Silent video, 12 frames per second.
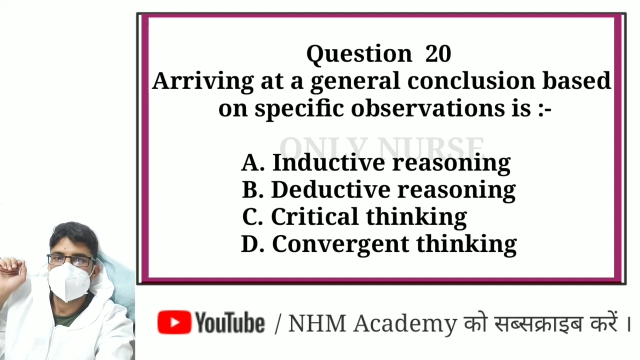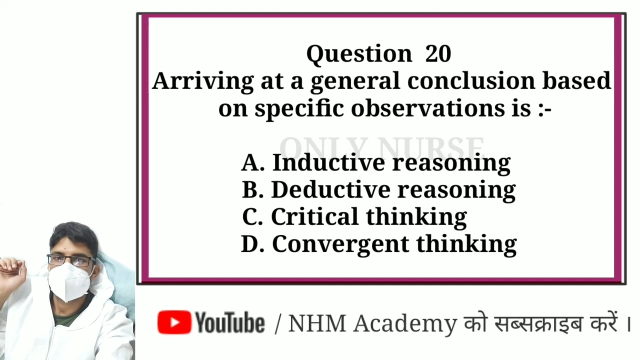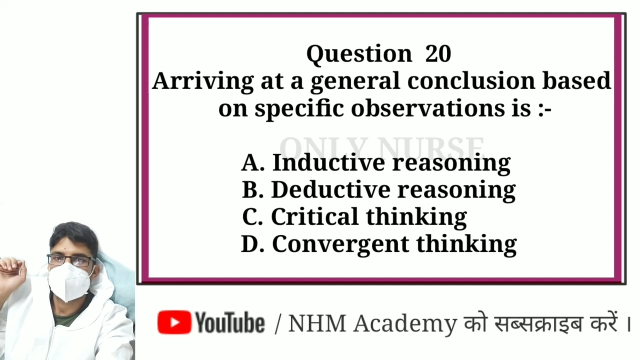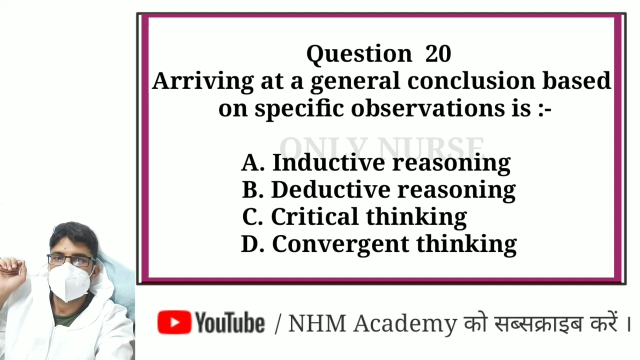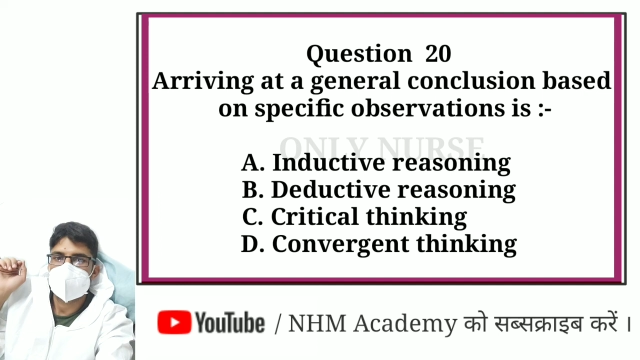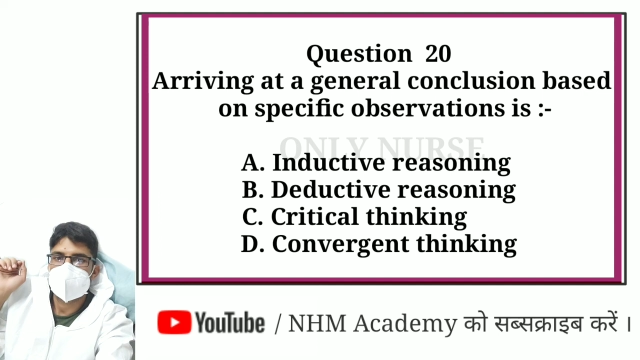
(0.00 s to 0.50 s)

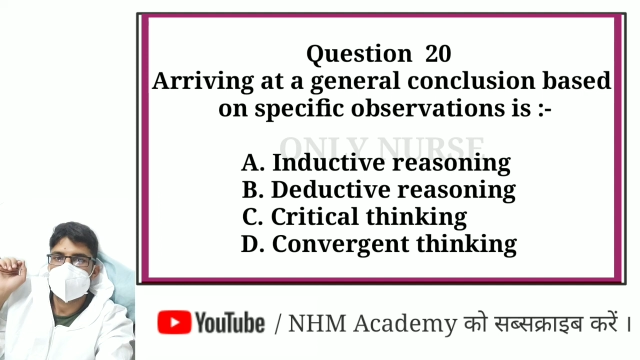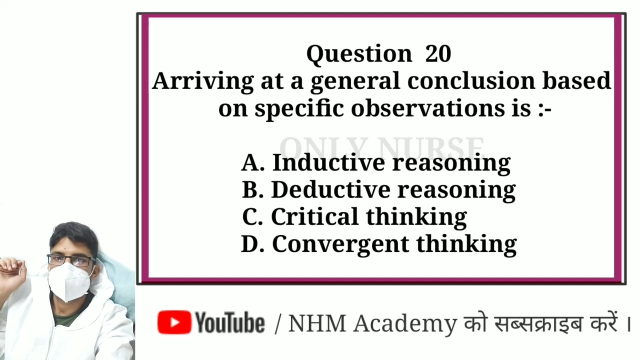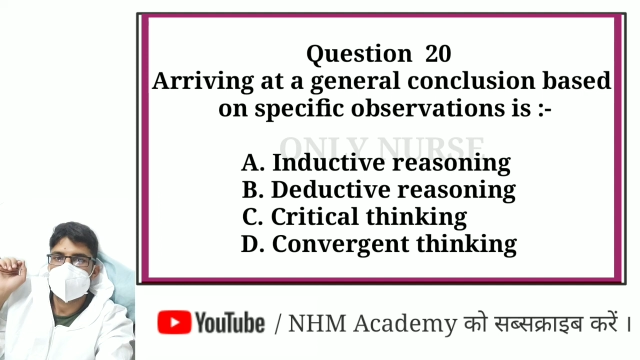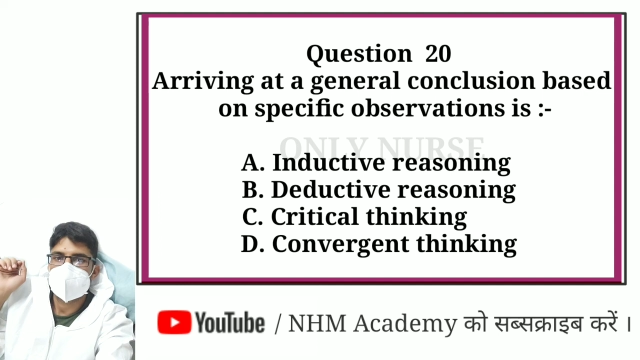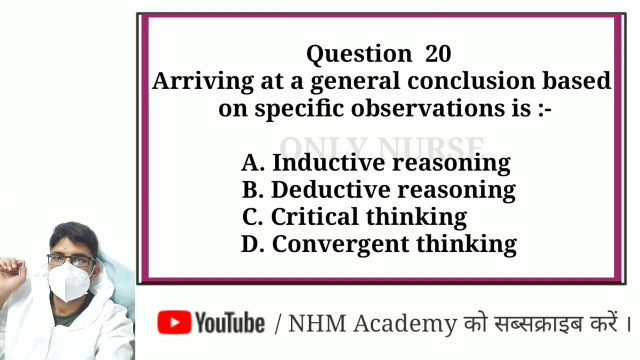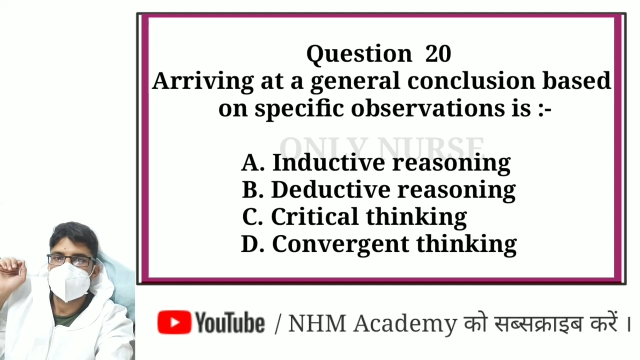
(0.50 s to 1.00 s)
this question
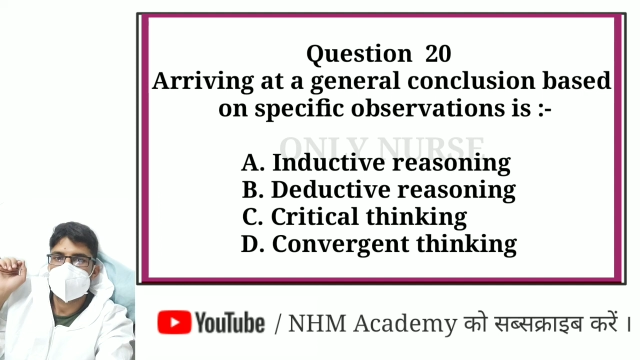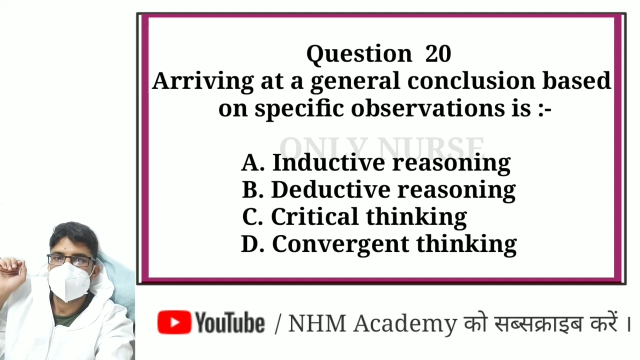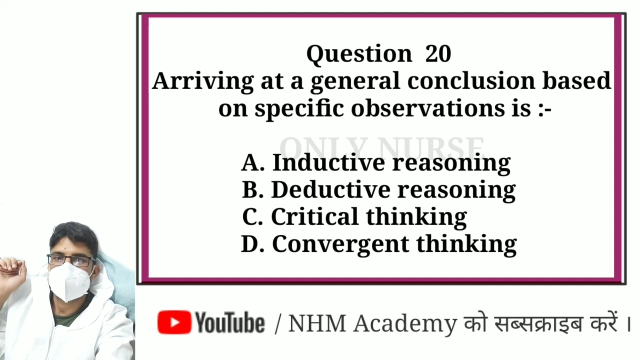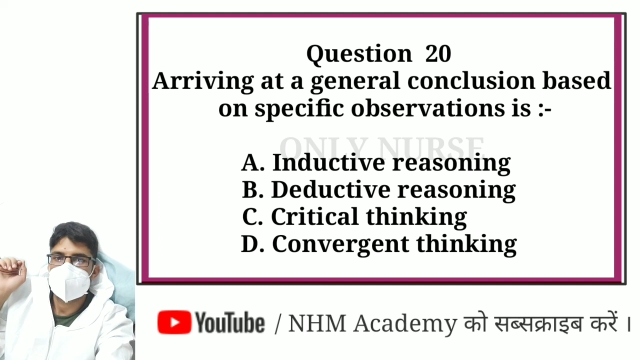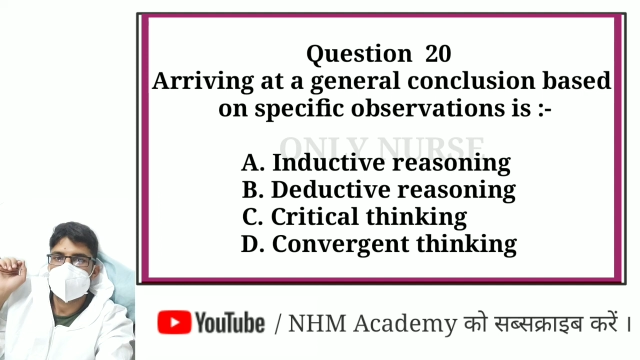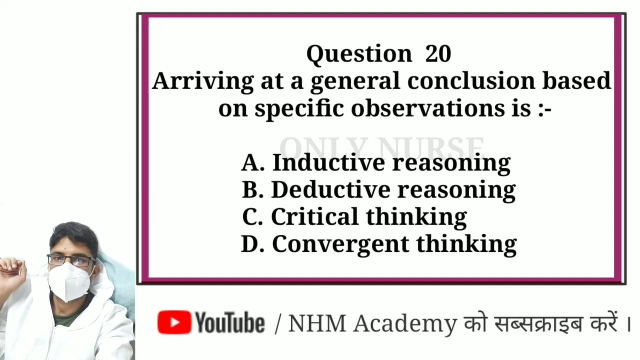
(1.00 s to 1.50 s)
is
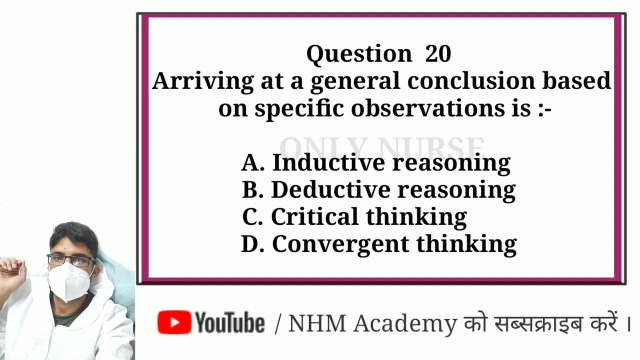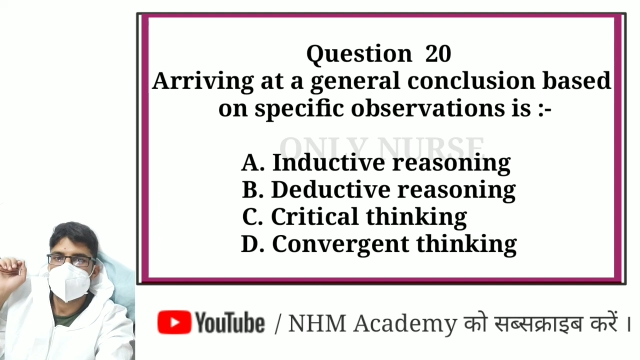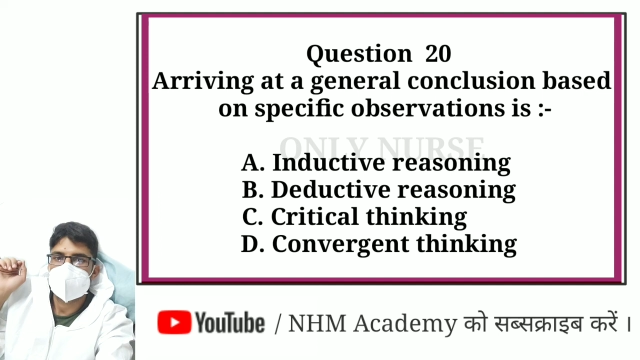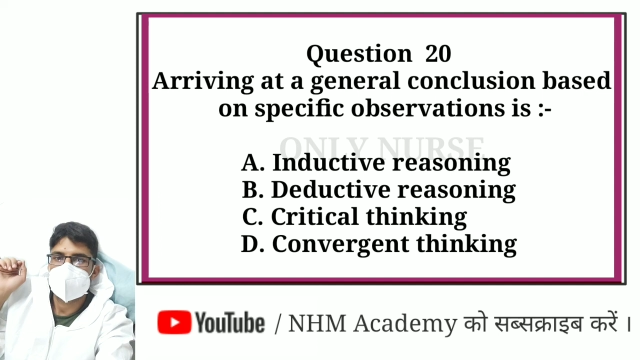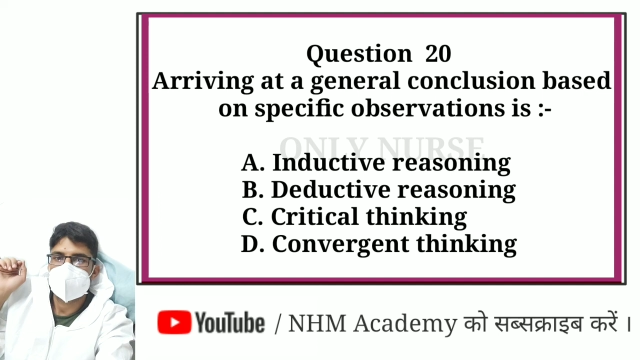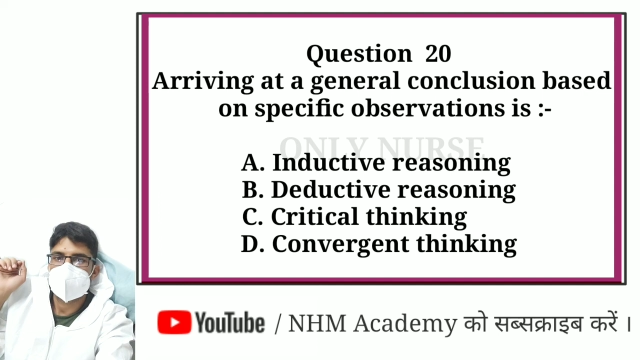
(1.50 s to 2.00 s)

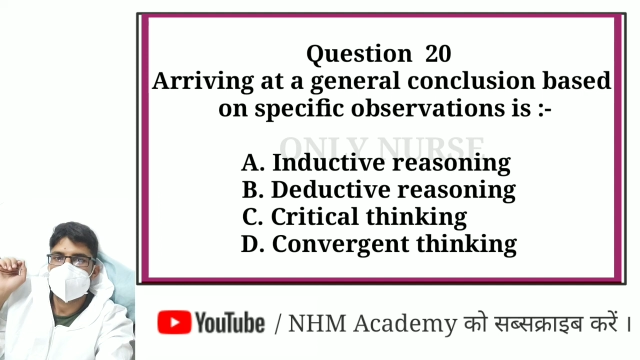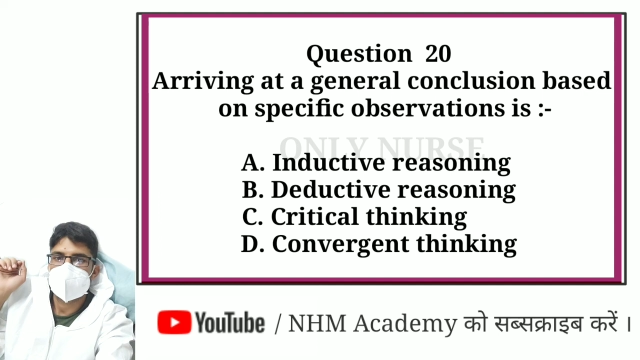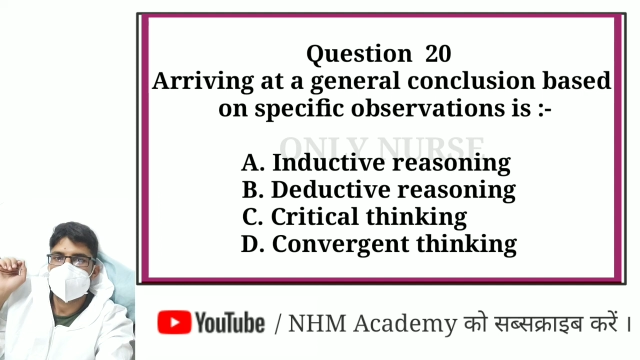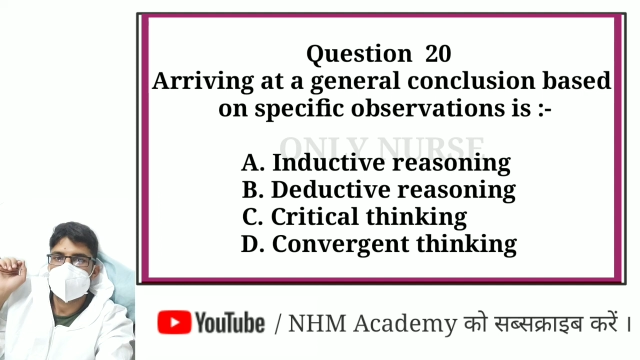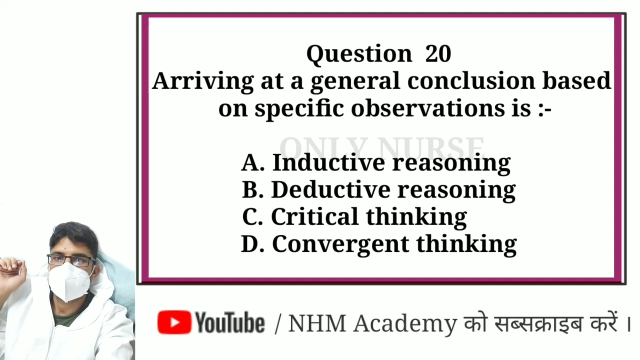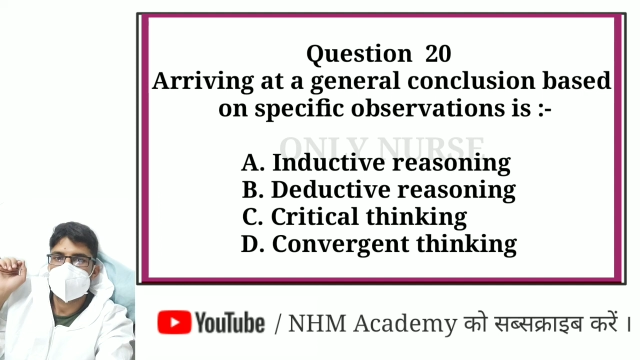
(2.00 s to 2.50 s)
option
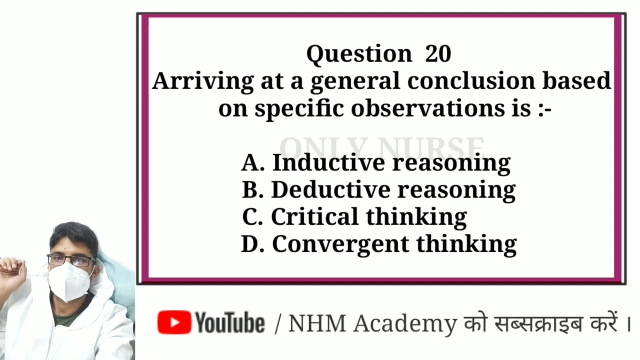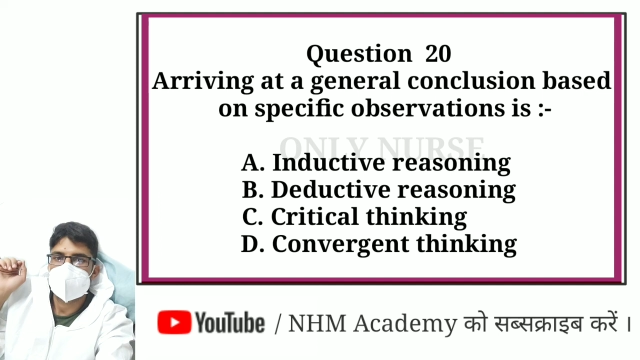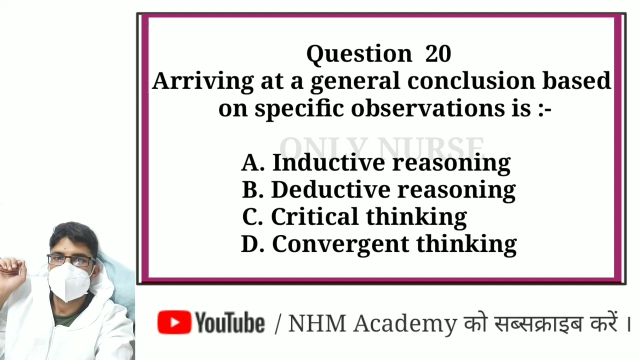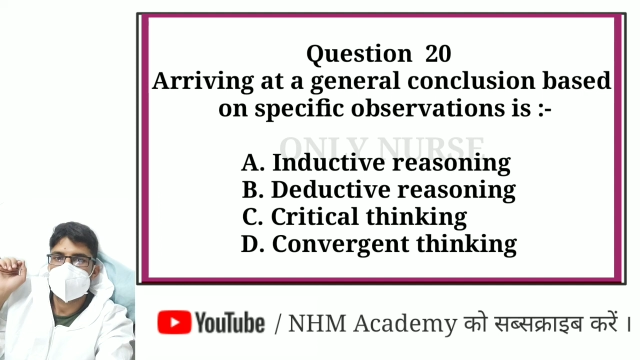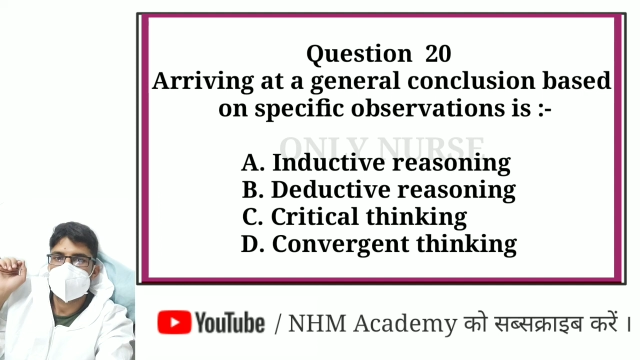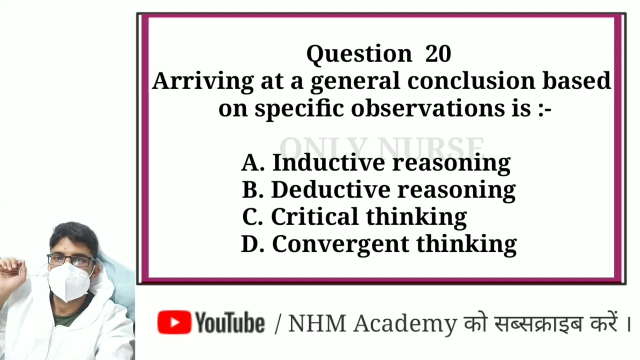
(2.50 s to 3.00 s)
A.
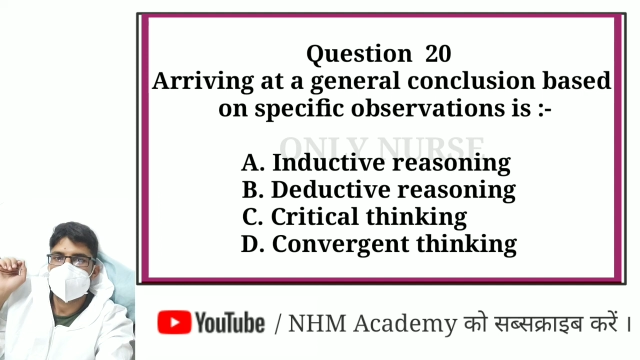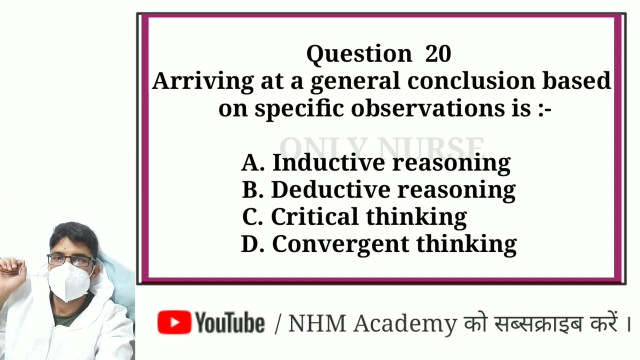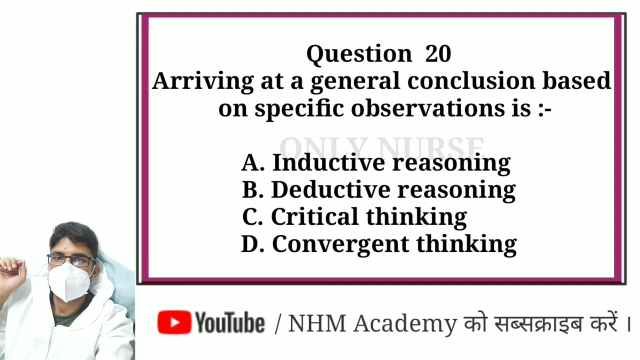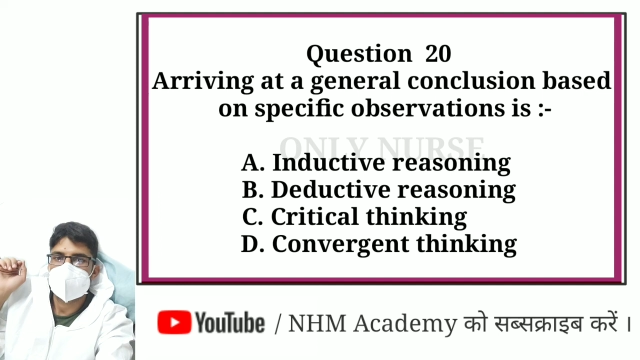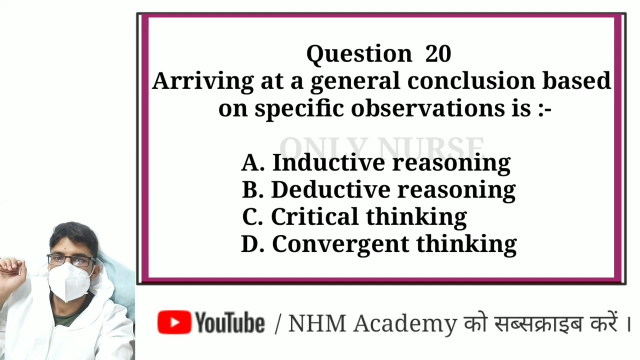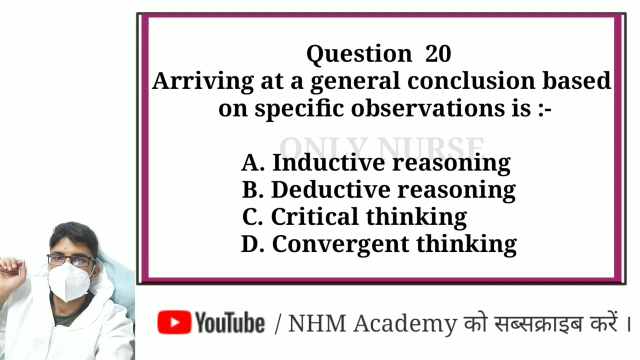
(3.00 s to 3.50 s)
Inductive
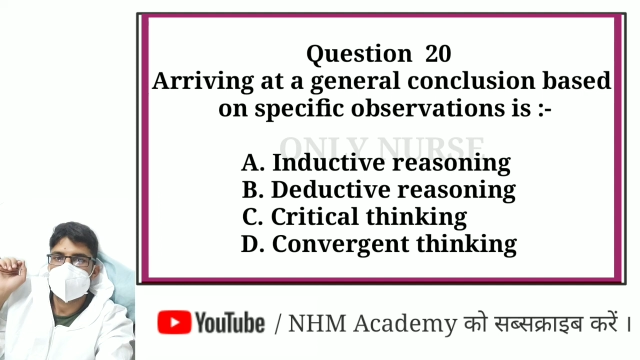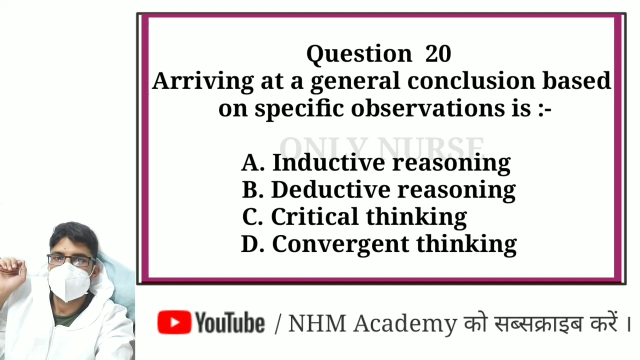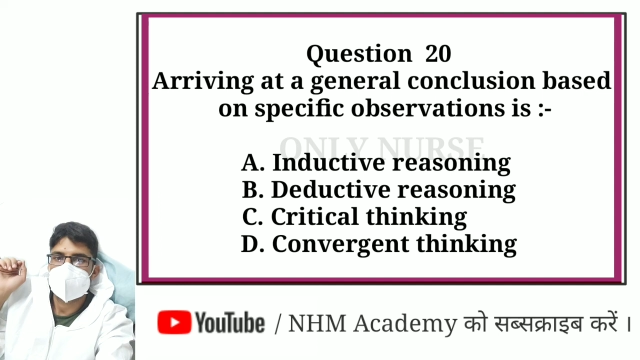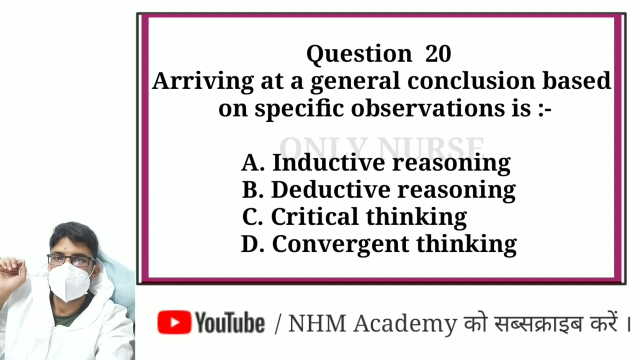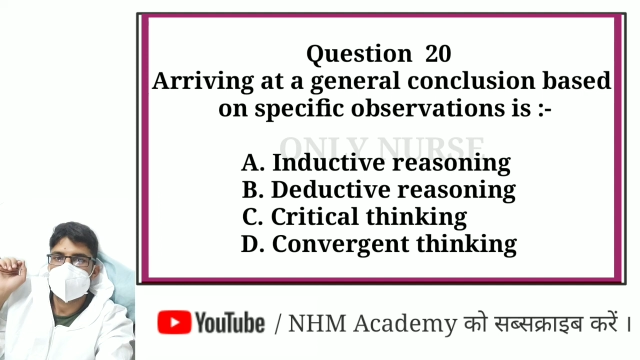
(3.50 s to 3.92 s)
reasoning.